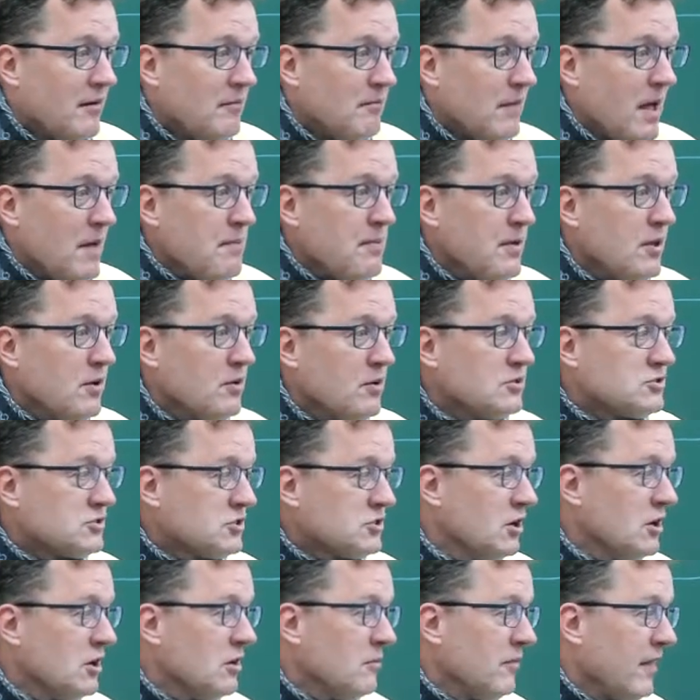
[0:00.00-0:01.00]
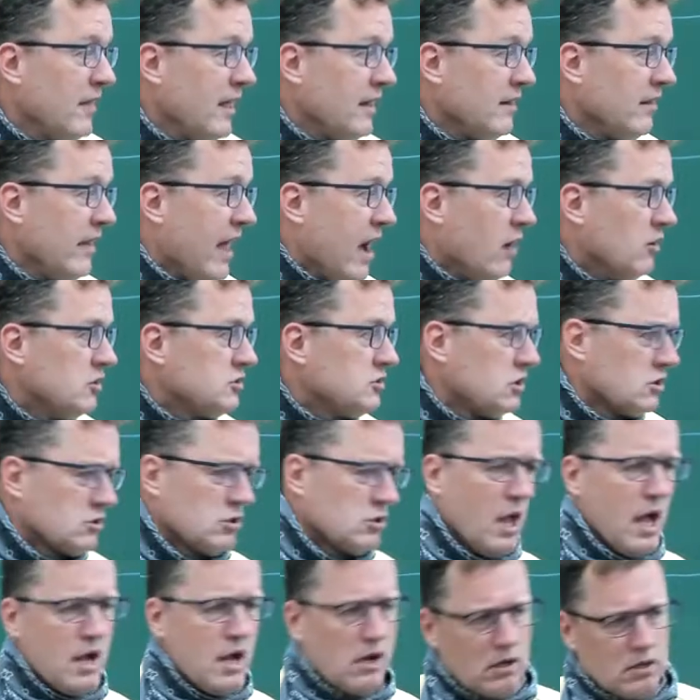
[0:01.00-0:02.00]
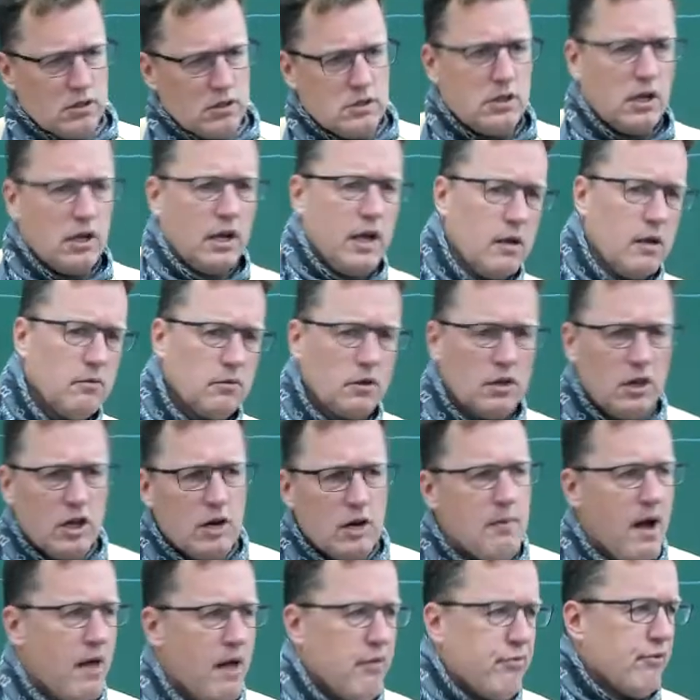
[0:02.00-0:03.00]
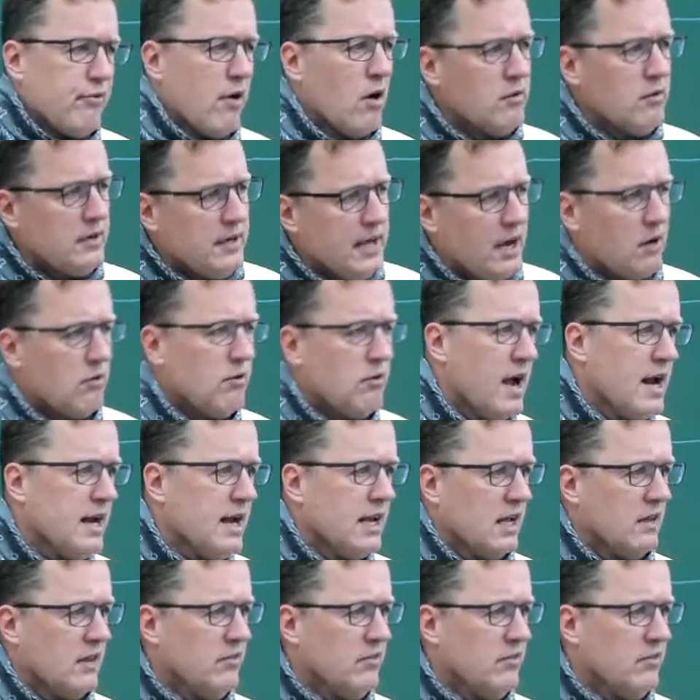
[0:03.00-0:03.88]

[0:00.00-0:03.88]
Maybe you assume that that was just like to get, clear my throat and get ready.